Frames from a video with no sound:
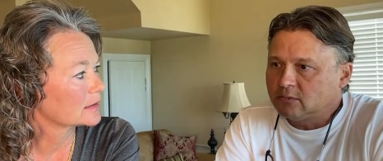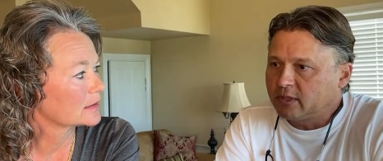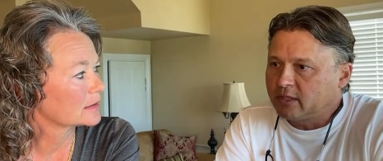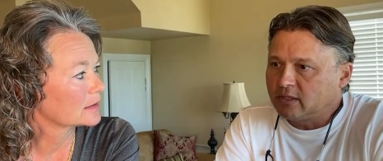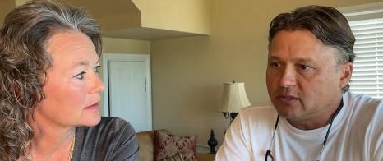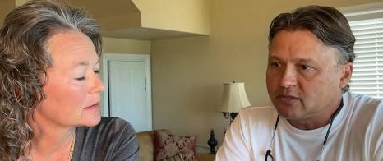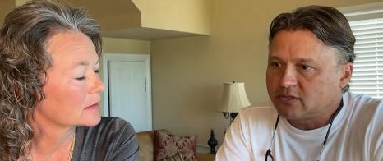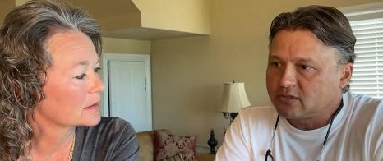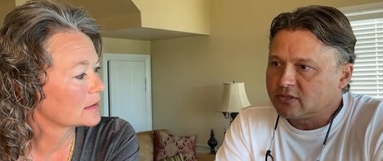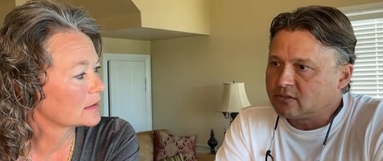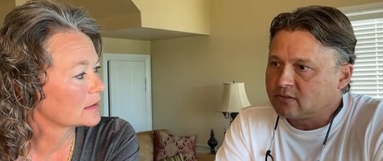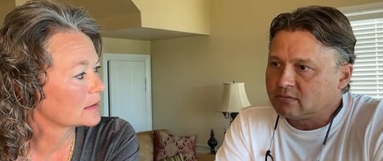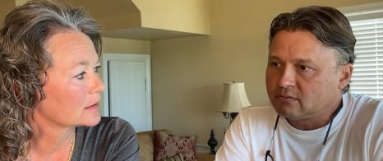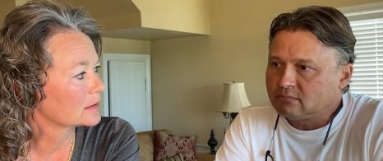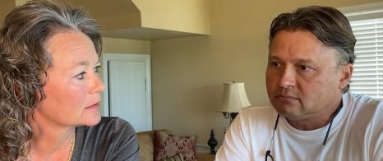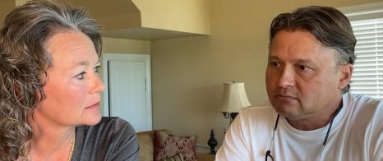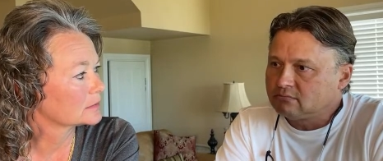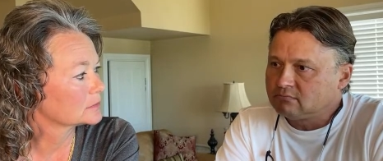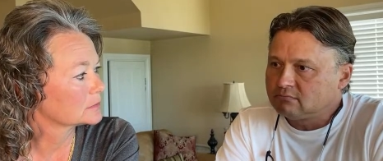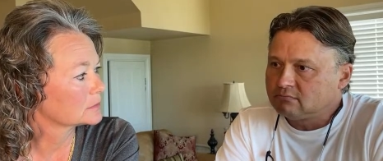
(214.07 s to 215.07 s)
Speaker 1: else?
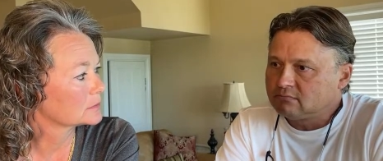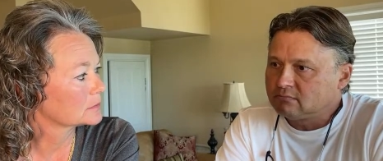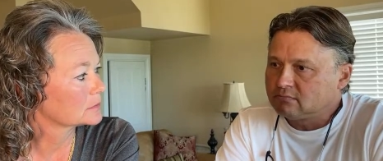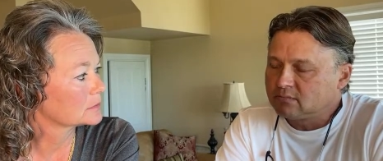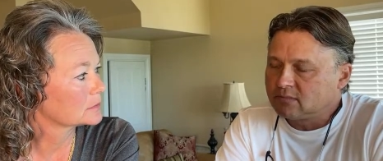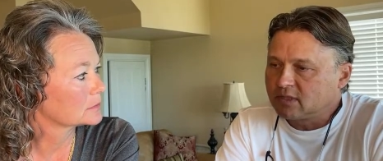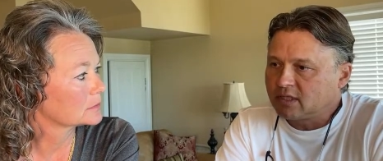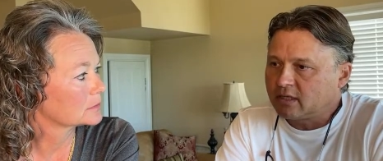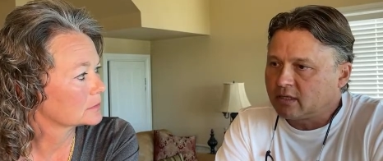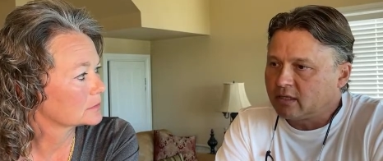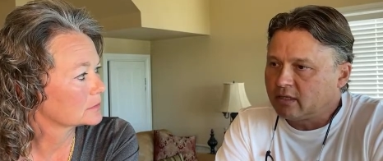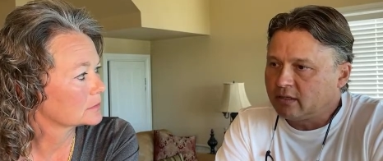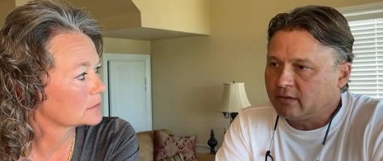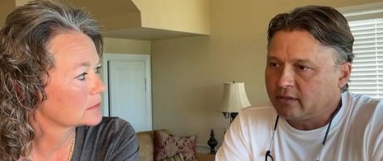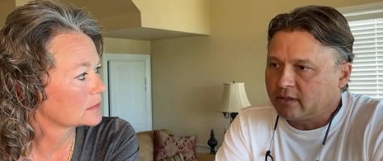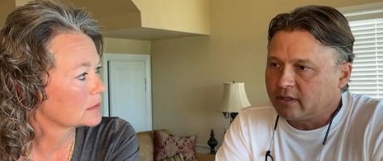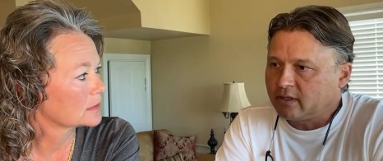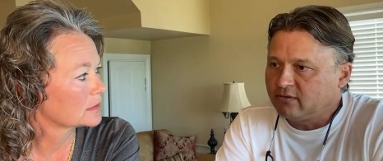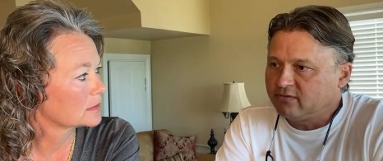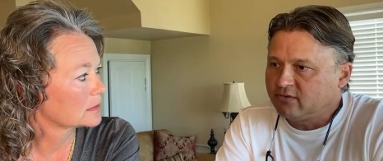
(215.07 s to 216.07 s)

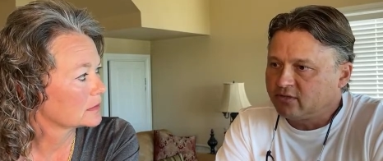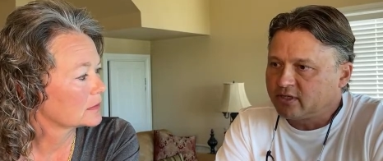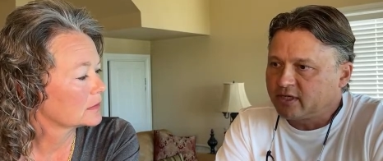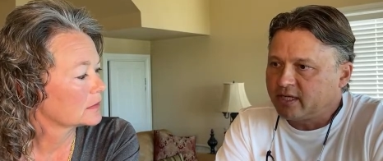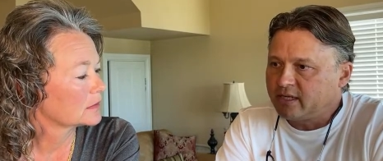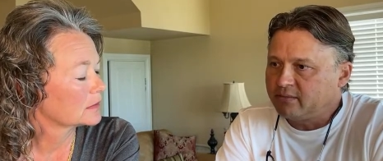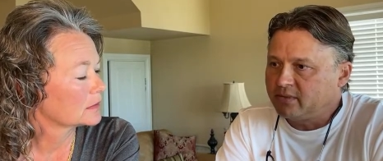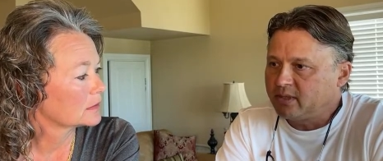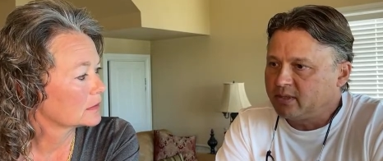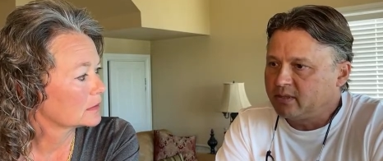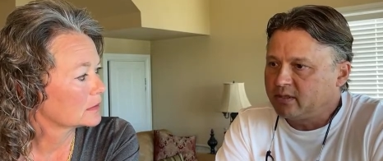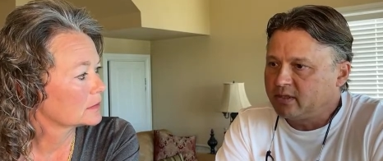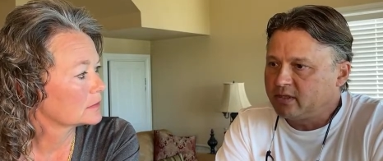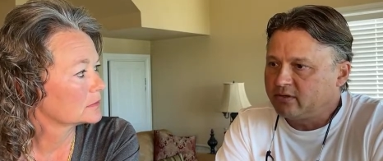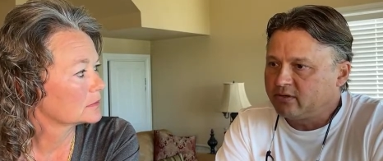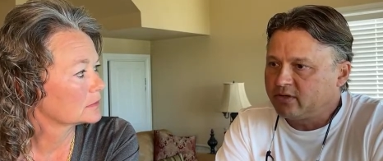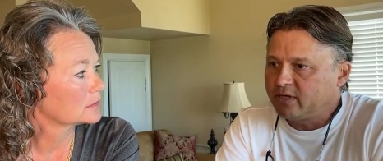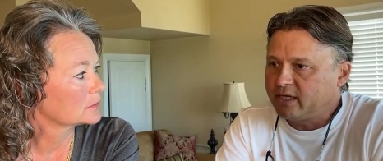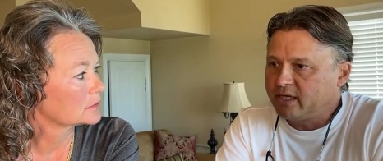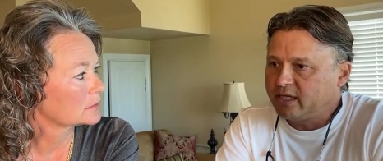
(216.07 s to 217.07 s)
The cover came in the
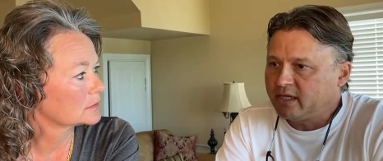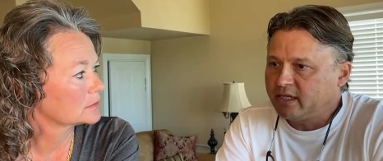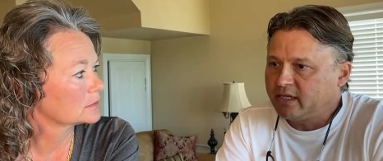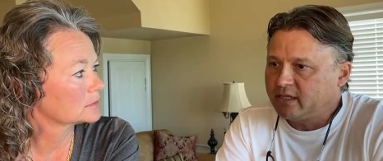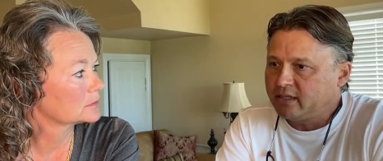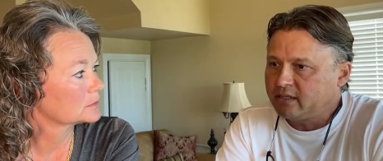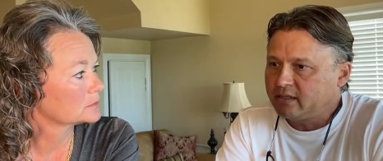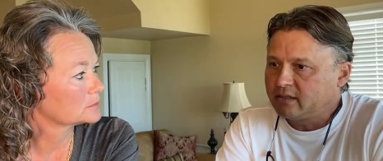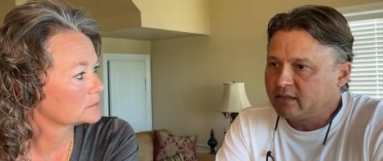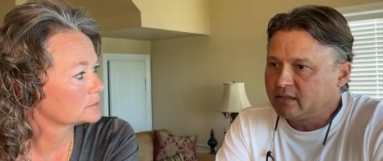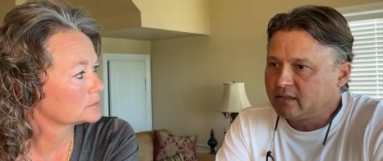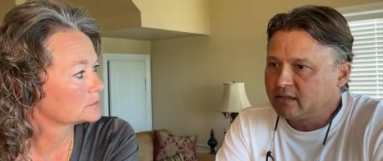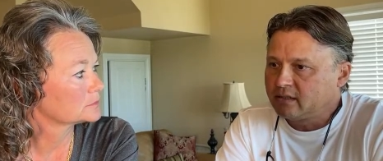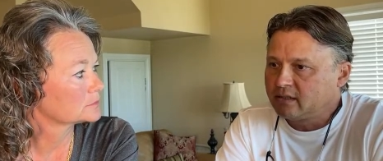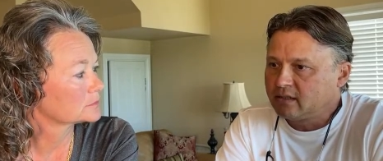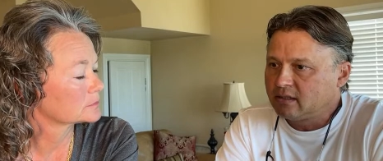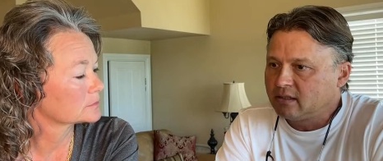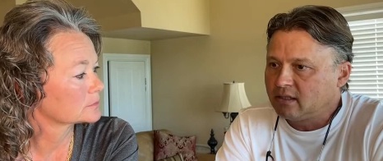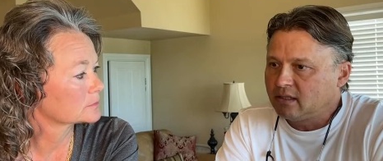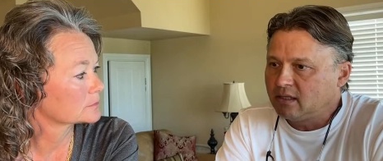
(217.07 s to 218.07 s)
other day.
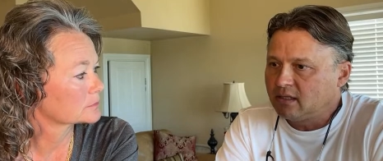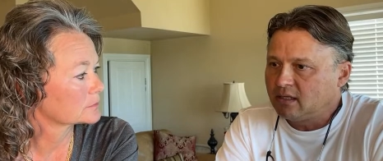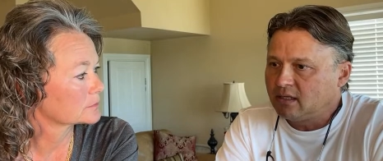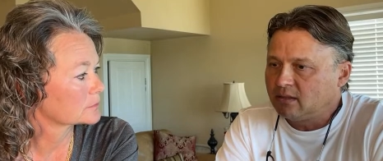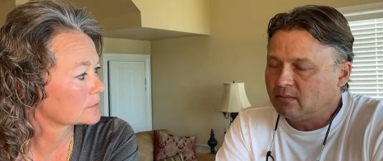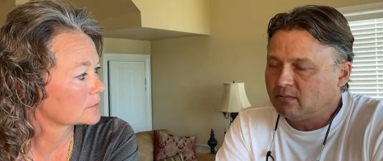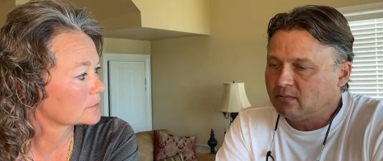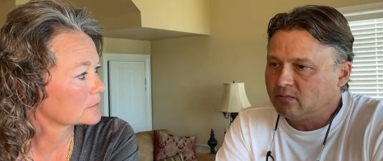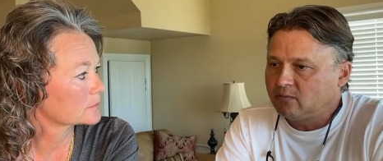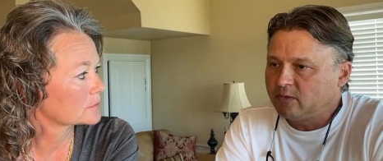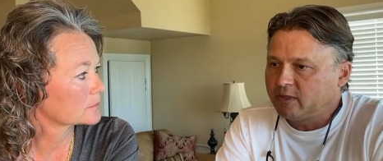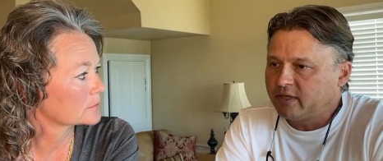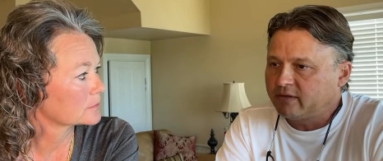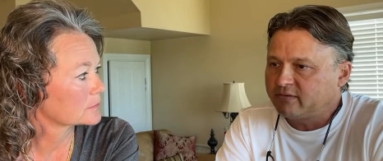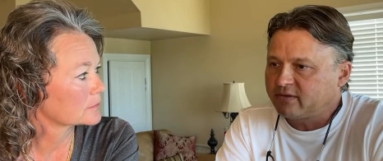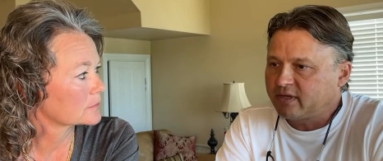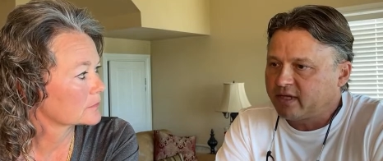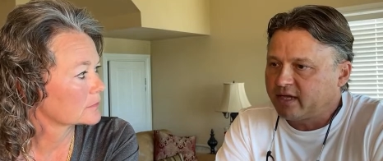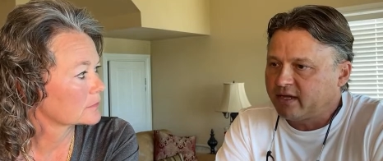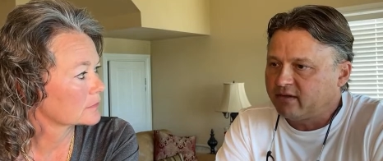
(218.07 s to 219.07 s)
We have
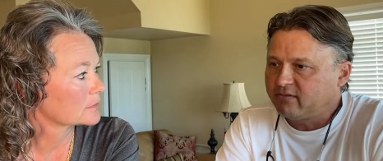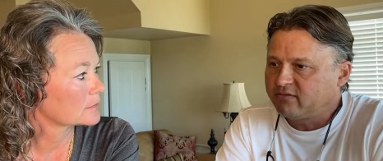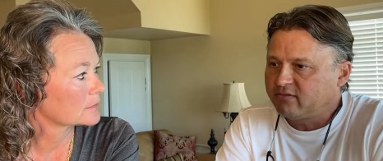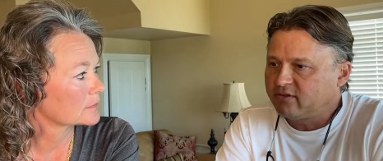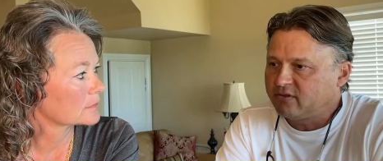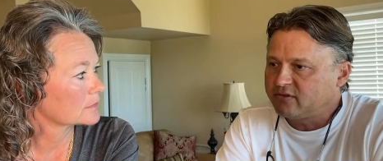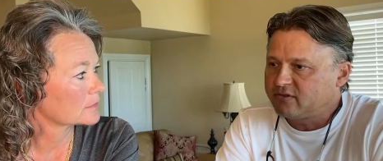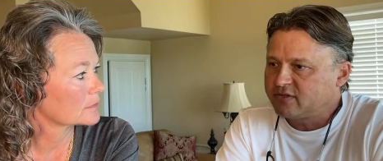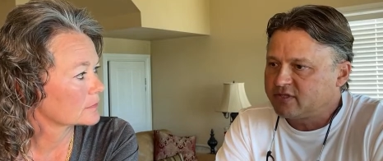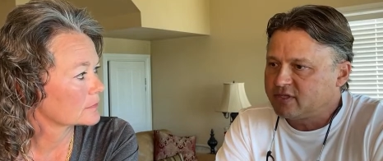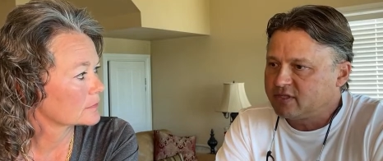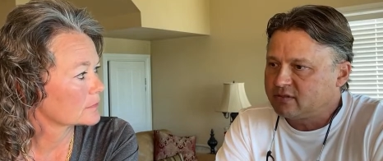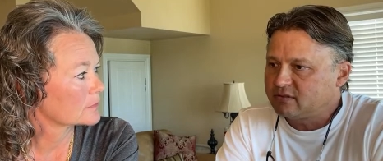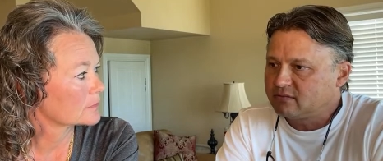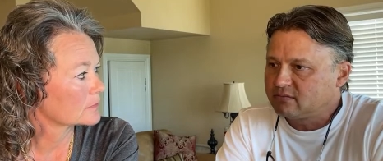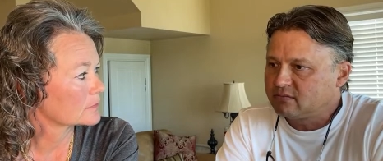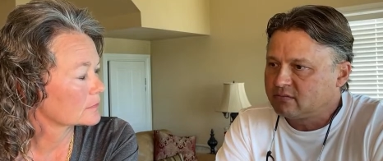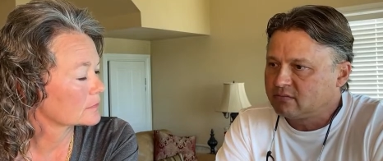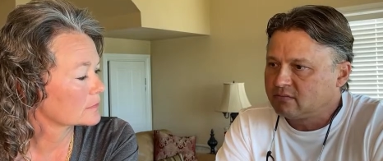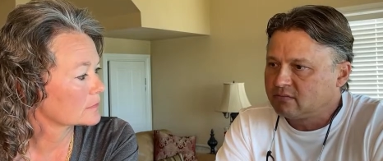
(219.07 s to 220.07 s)
to have the seat
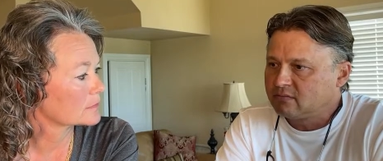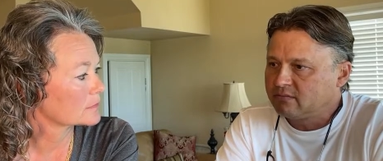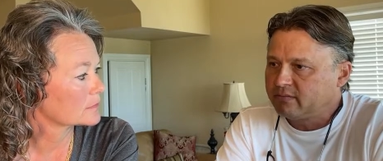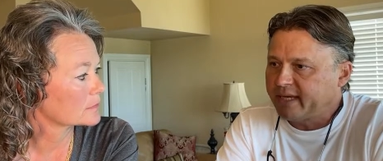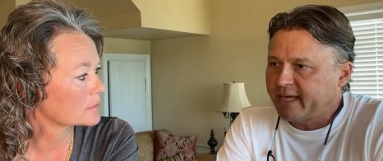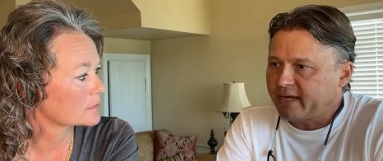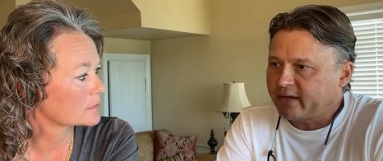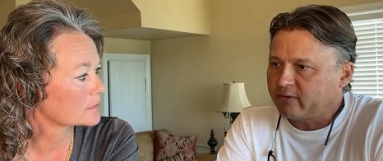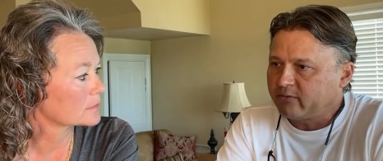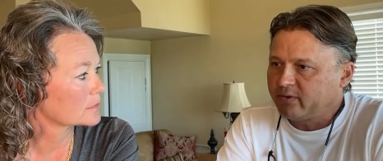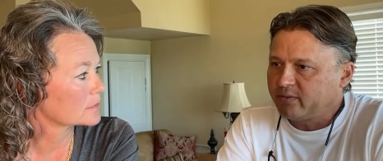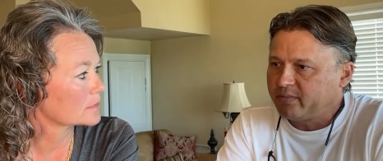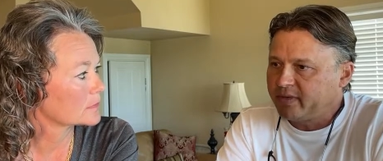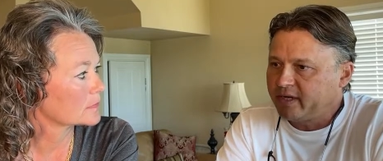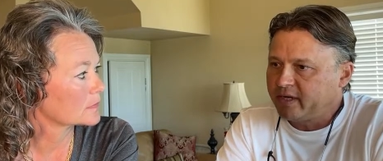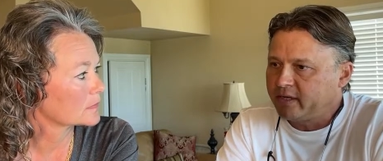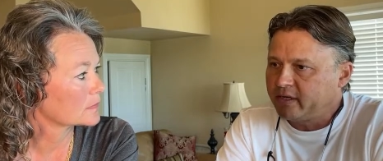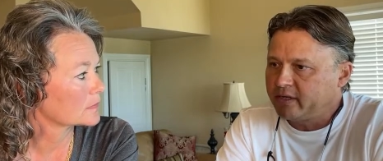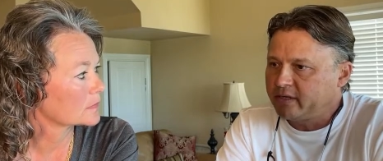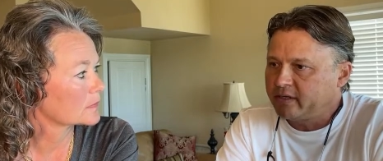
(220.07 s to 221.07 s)
back
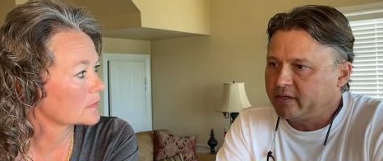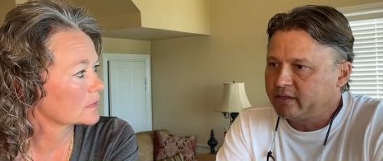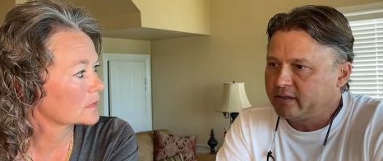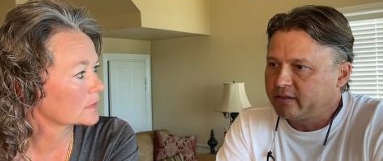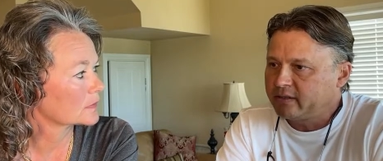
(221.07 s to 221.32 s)
repaired,